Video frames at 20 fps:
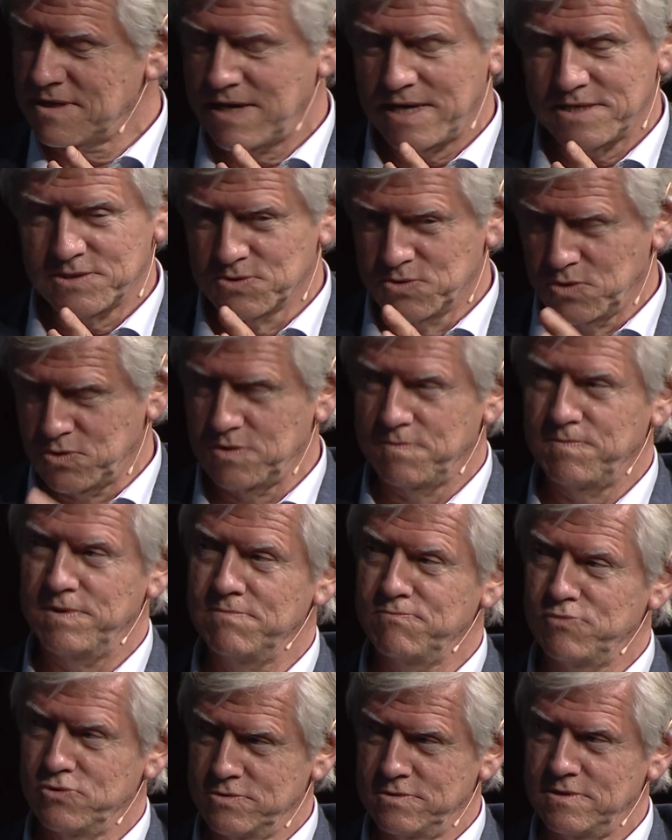has not
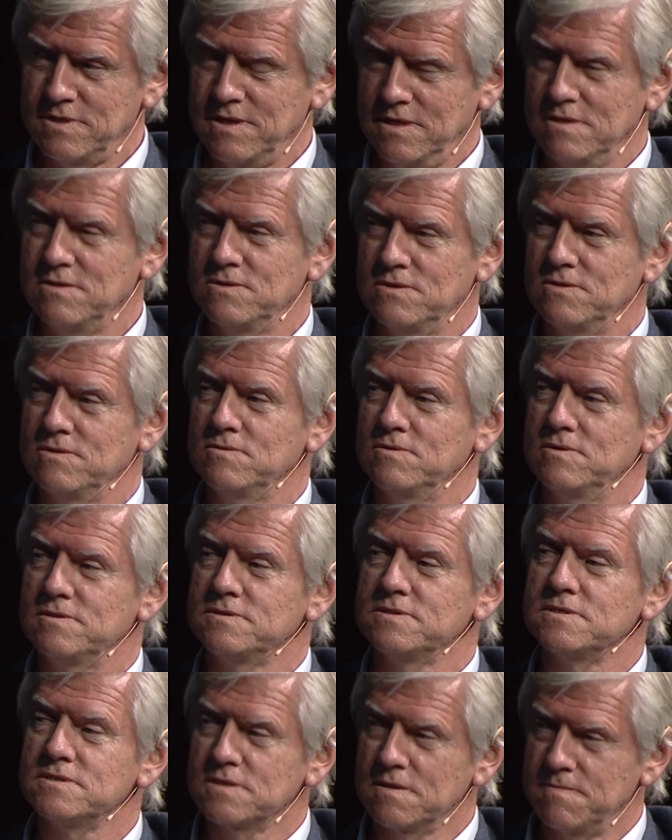been put into a
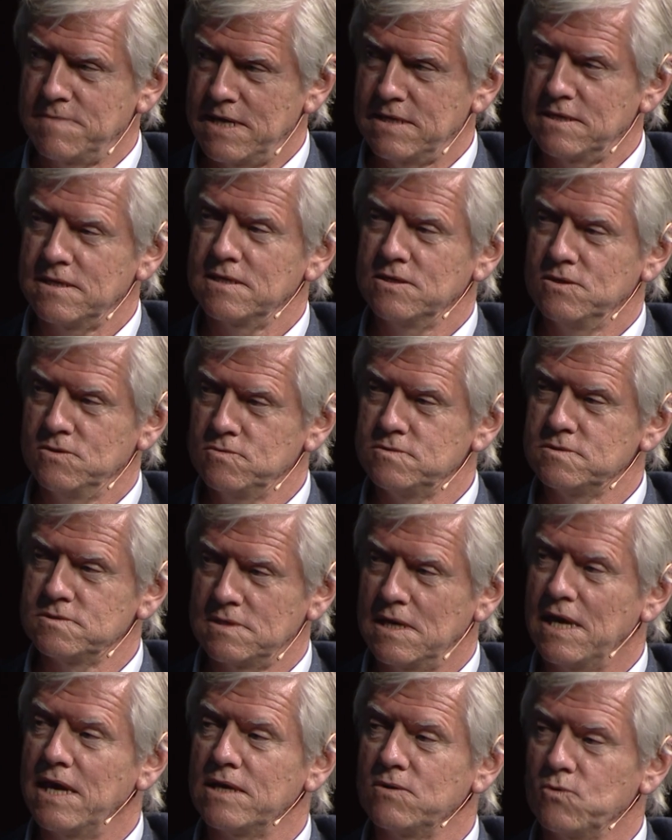systematic use
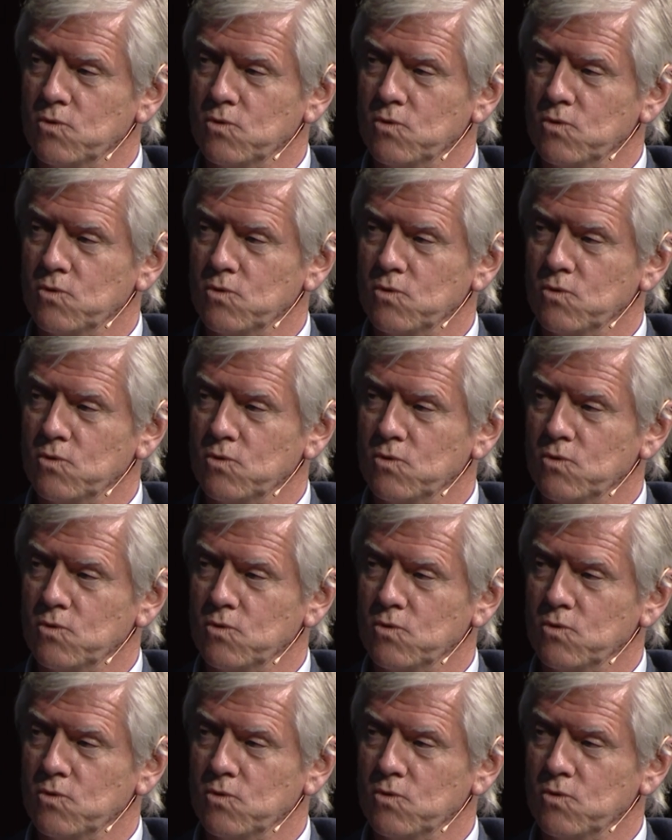at